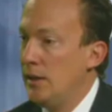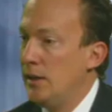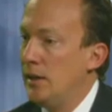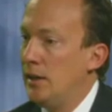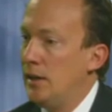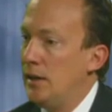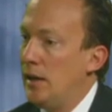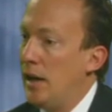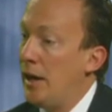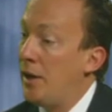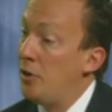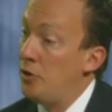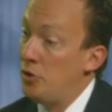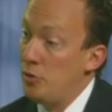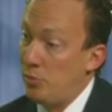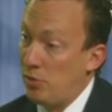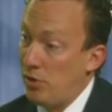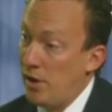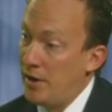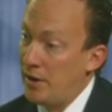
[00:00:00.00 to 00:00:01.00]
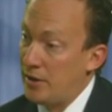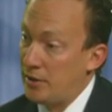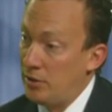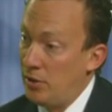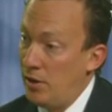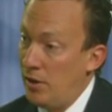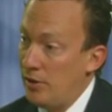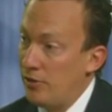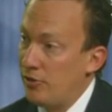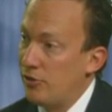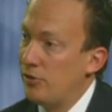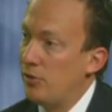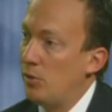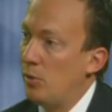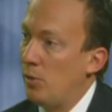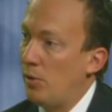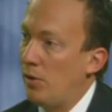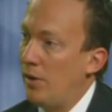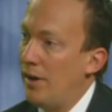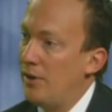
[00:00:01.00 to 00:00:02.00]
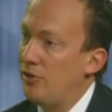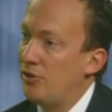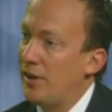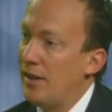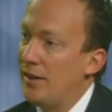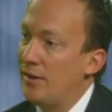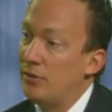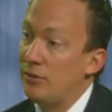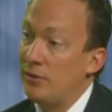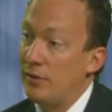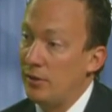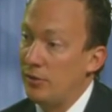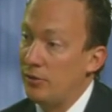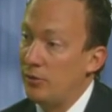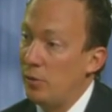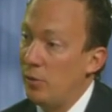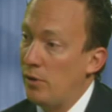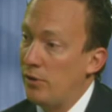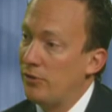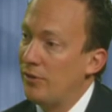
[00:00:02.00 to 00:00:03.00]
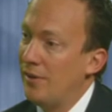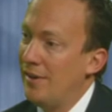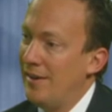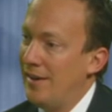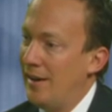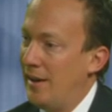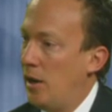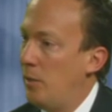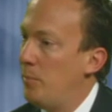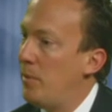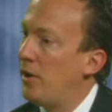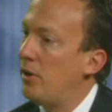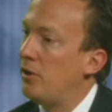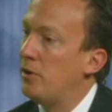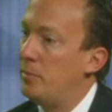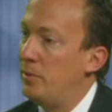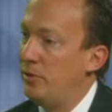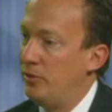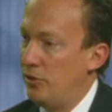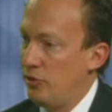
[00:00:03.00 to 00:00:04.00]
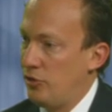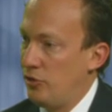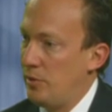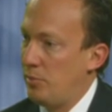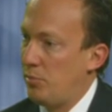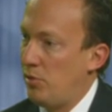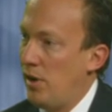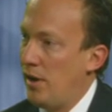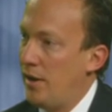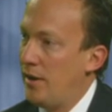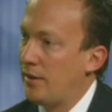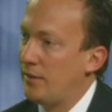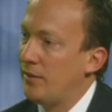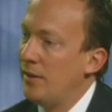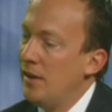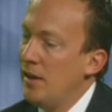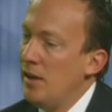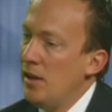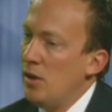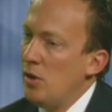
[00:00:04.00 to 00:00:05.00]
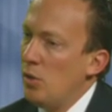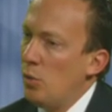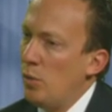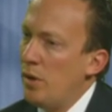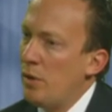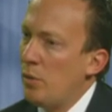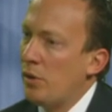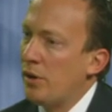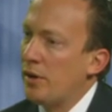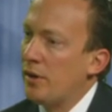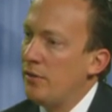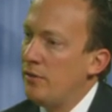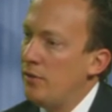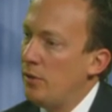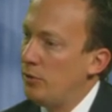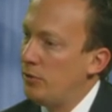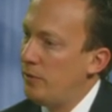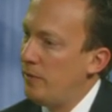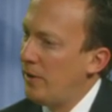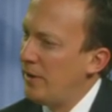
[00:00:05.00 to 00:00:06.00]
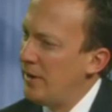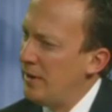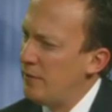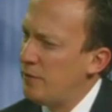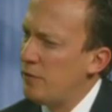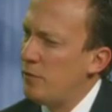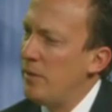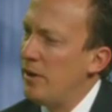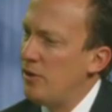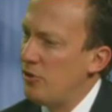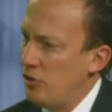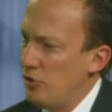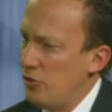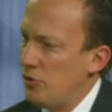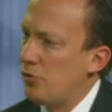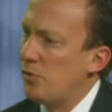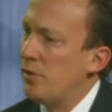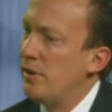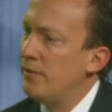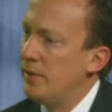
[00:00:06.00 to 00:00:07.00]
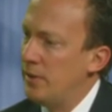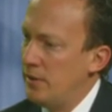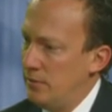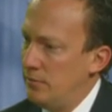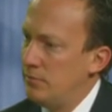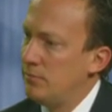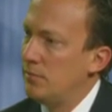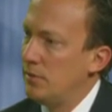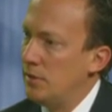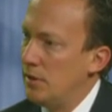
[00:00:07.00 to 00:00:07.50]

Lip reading: on a new product launch, or educate a sales force on how better to position a product, we work in those very information-driven